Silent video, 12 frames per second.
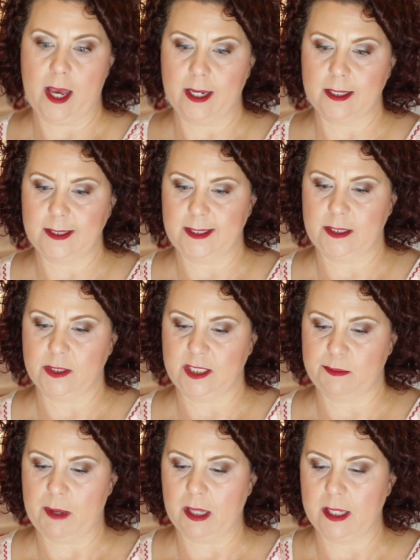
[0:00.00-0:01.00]
I can still
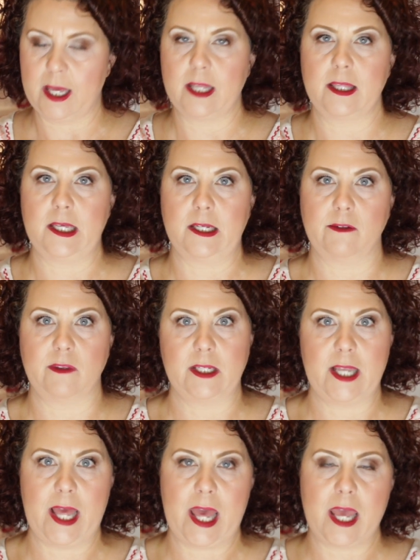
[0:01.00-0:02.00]
smell it at the end of the
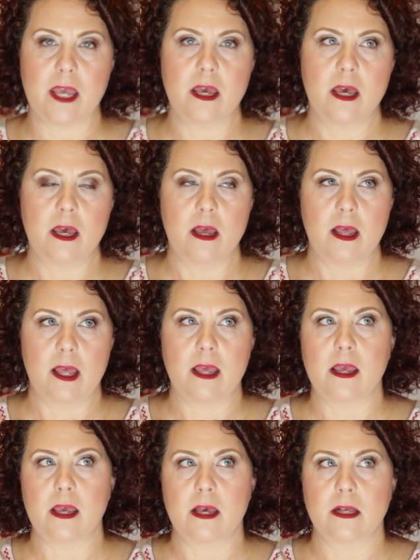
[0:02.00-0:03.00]
day,
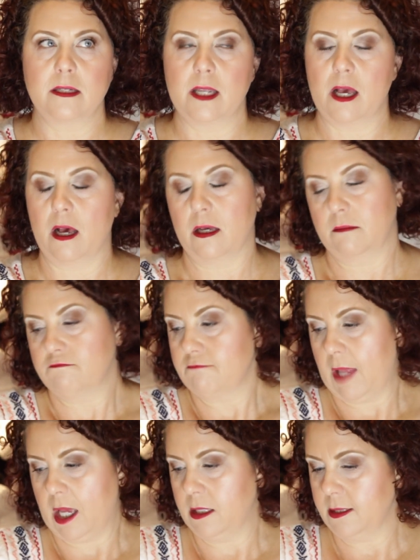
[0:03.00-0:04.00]
and
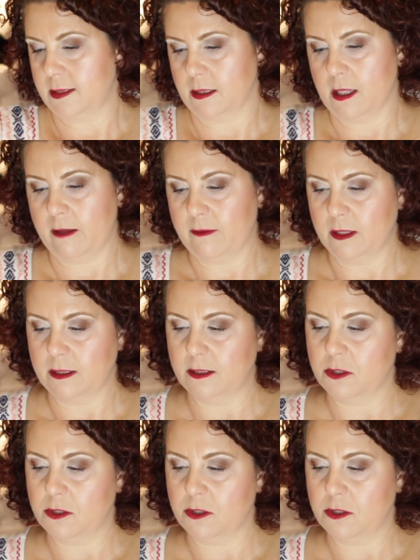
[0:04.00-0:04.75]
I just love it.